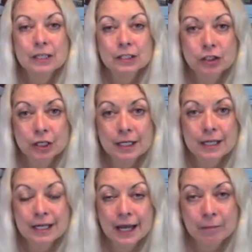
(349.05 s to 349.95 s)

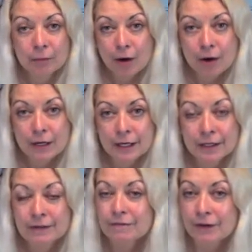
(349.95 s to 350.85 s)
Jenn and Mark,
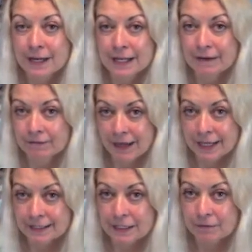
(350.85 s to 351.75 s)
Fun and
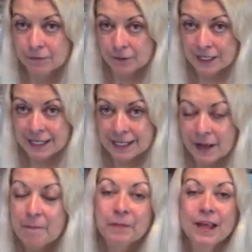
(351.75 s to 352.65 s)
Fancy Free.
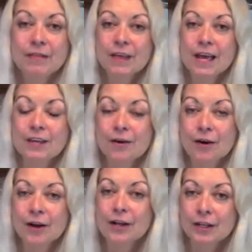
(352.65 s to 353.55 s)
They
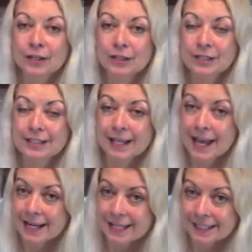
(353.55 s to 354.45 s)
are
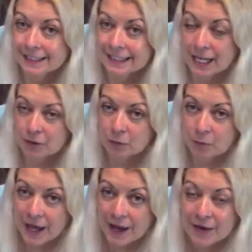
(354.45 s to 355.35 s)
Louisianians as
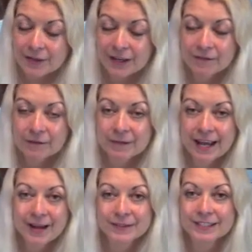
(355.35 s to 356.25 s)
well. They're from
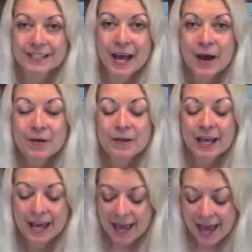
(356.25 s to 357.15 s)
down south.
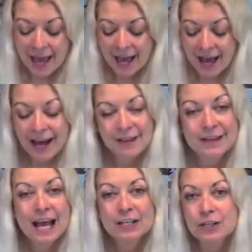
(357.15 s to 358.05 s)

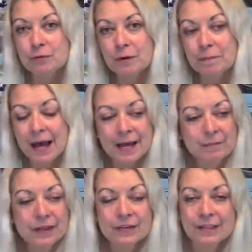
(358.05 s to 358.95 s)
They're
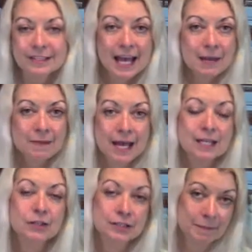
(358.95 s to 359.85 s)
the same
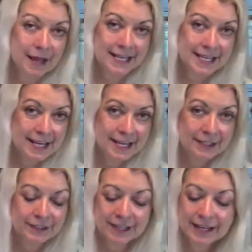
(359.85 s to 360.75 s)
age as my
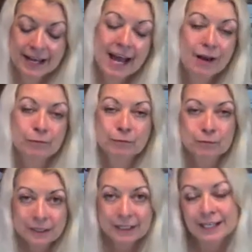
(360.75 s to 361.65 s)
kids, and I
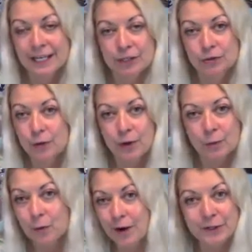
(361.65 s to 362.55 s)
really
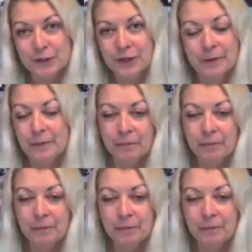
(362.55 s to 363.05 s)
enjoy watching them.